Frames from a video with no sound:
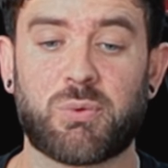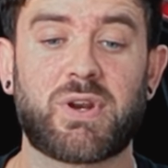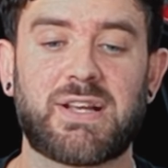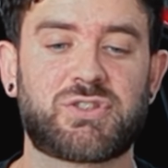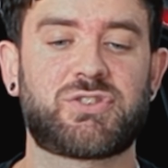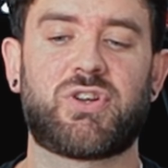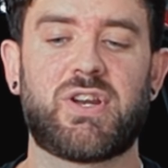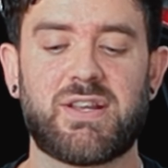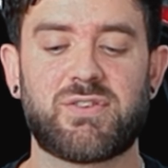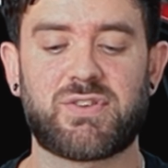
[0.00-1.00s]
So what that's just done
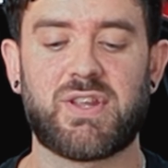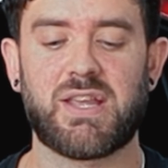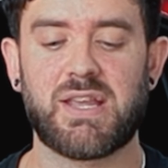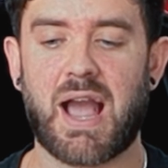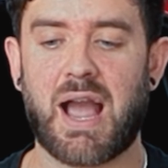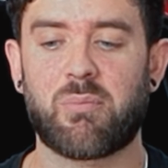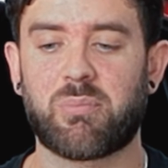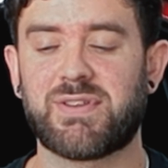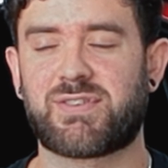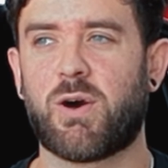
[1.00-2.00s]
is the
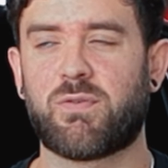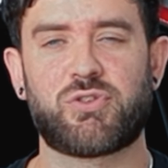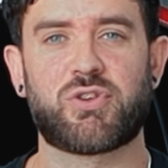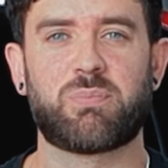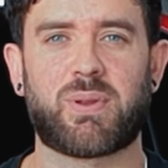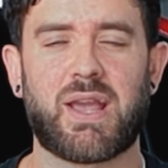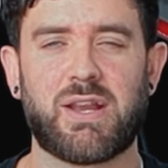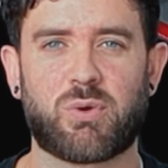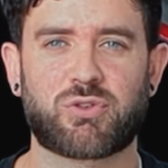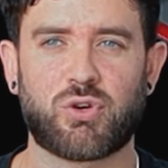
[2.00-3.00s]
amp itself has just
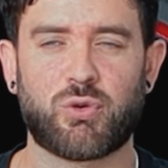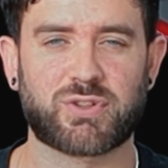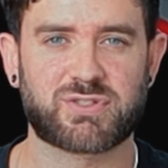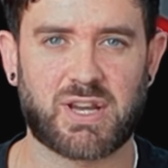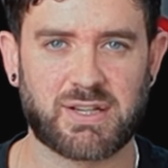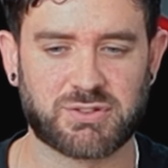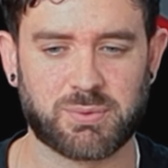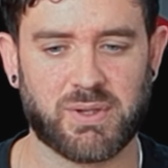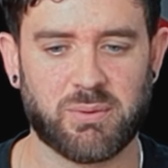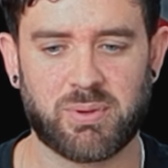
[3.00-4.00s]
played what's called a sine
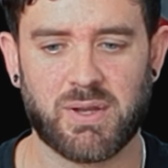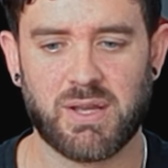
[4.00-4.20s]
sweep.